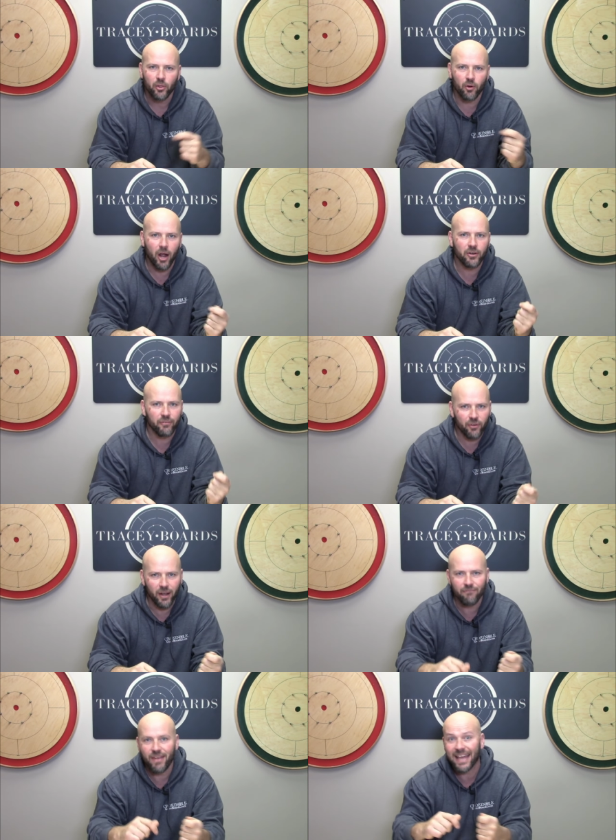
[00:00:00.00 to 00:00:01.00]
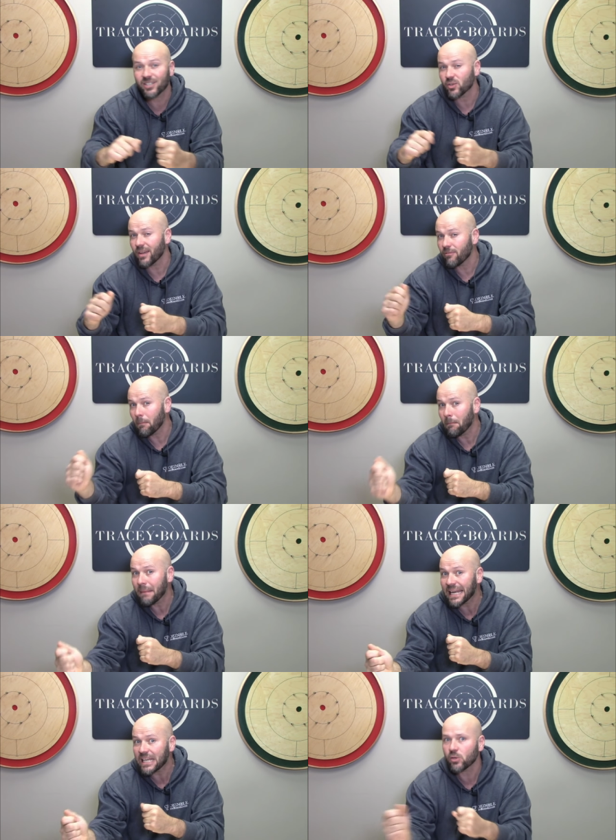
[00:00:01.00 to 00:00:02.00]
There are different events or even
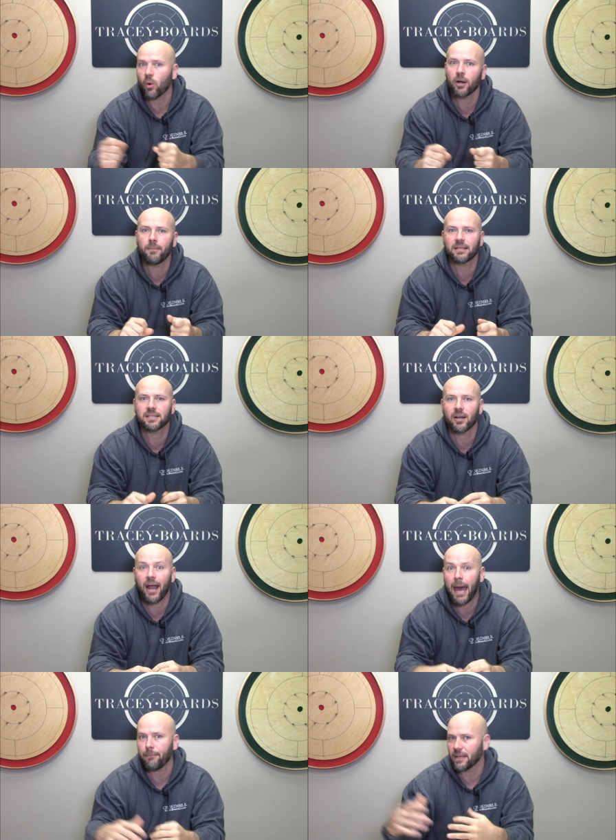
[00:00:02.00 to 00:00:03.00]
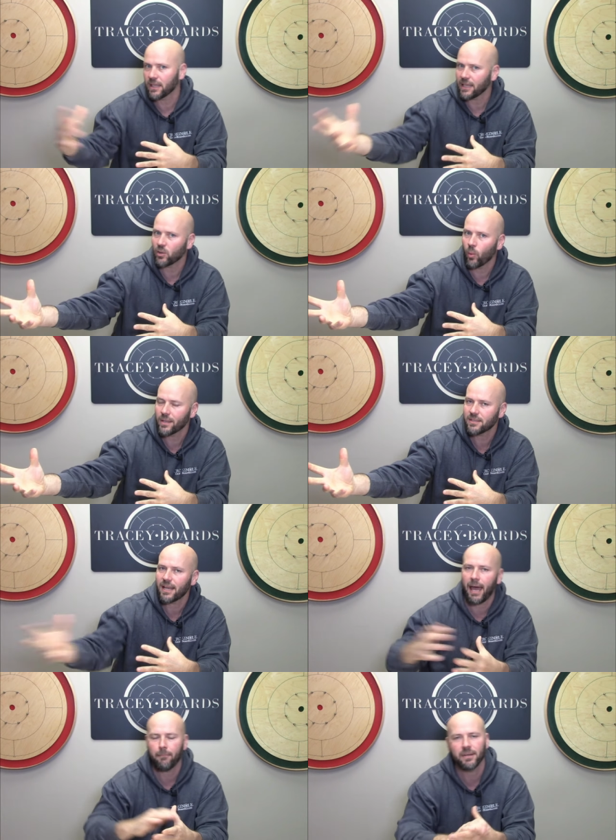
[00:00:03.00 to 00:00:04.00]
mini tournaments that are happening, like the ones
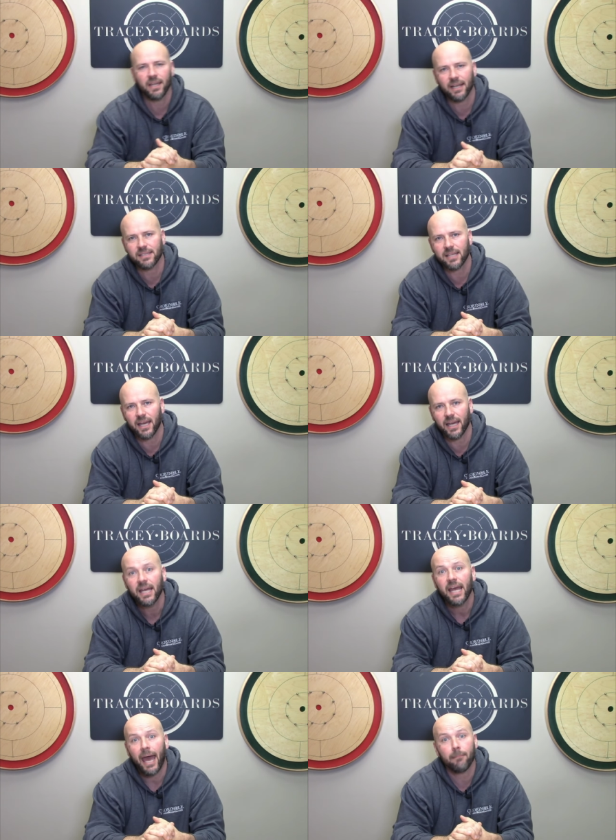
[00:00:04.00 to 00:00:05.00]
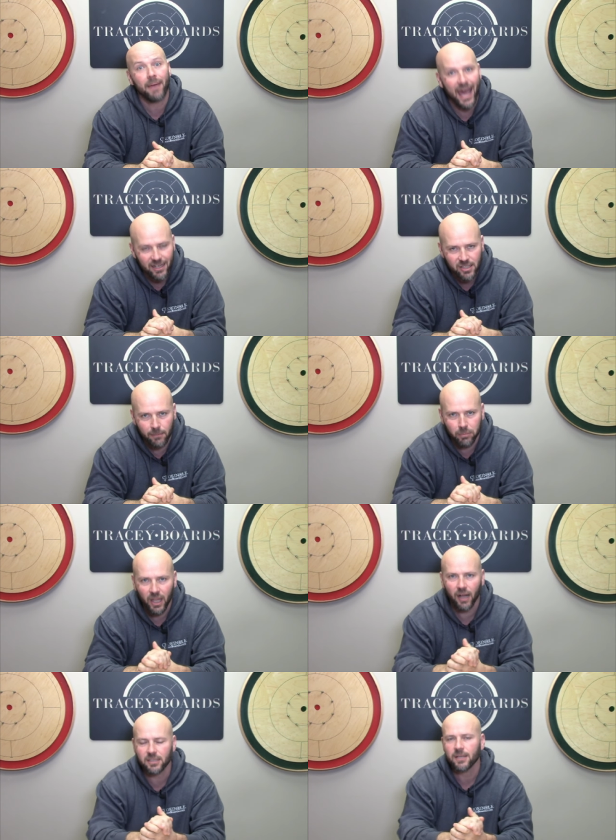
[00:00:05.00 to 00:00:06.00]
that happened at uh, at PAX
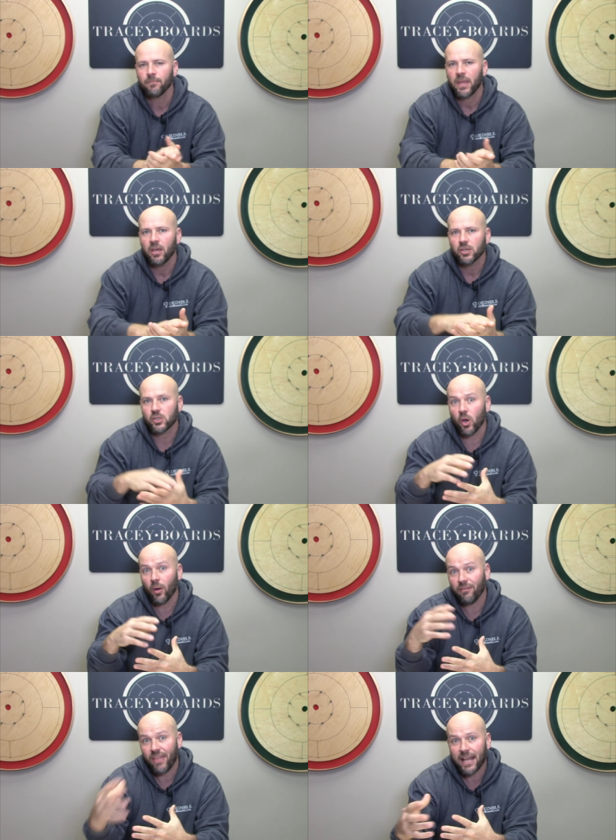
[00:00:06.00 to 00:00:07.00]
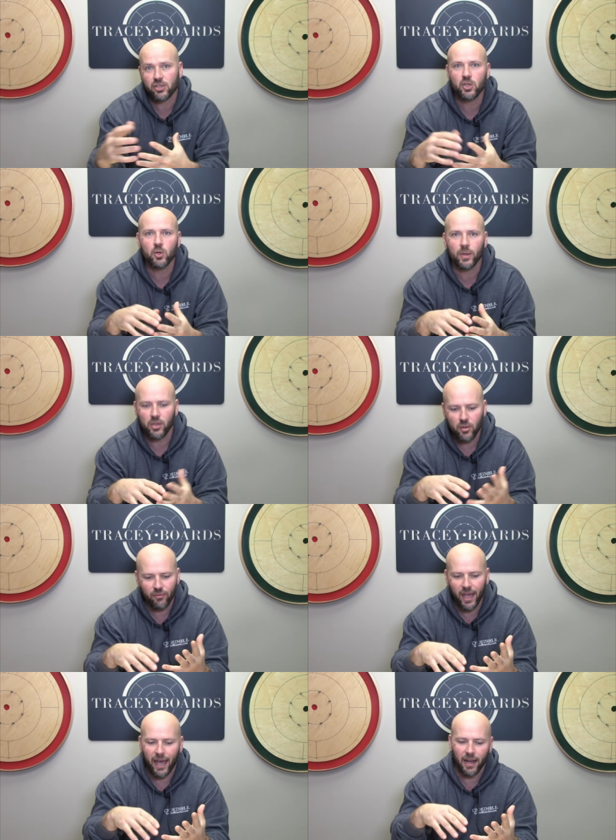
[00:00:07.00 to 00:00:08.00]
Unplugged. So, if that that's you and
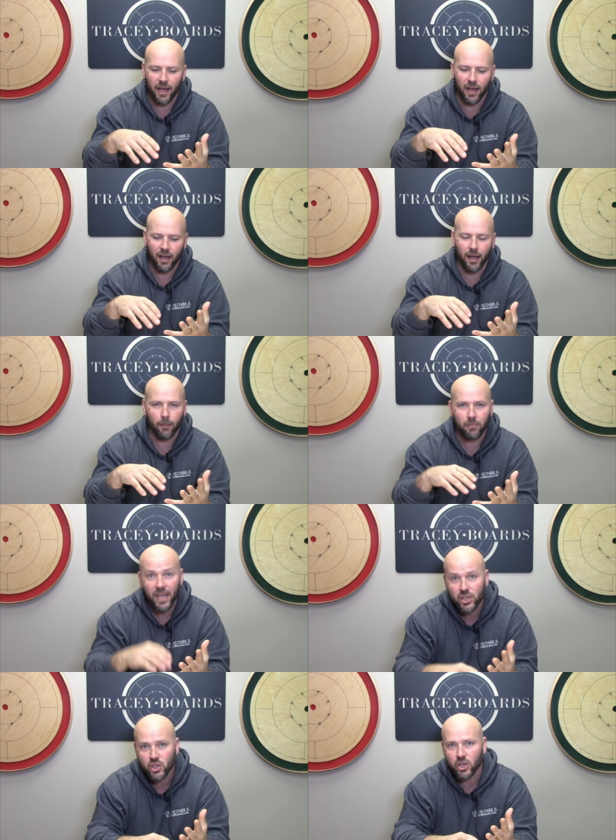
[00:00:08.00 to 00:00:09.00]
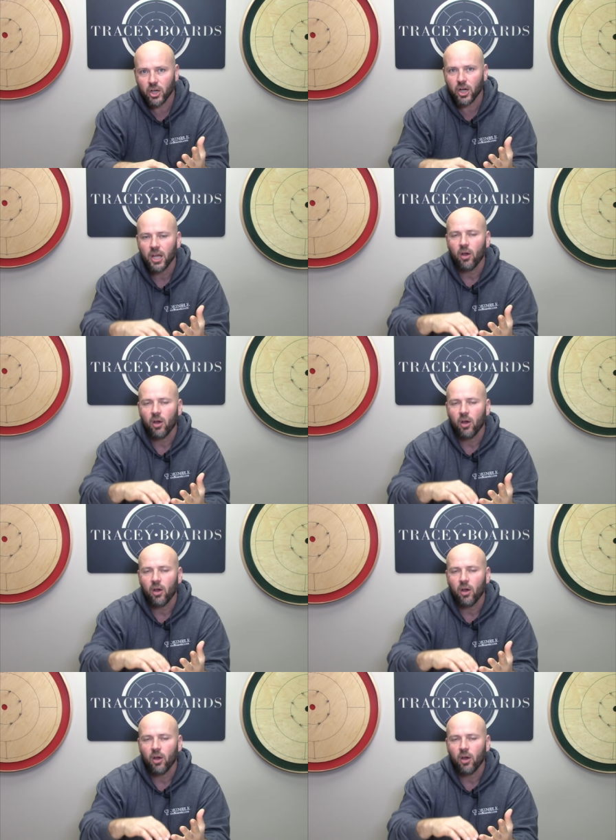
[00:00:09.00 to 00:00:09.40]
you've got a, a picture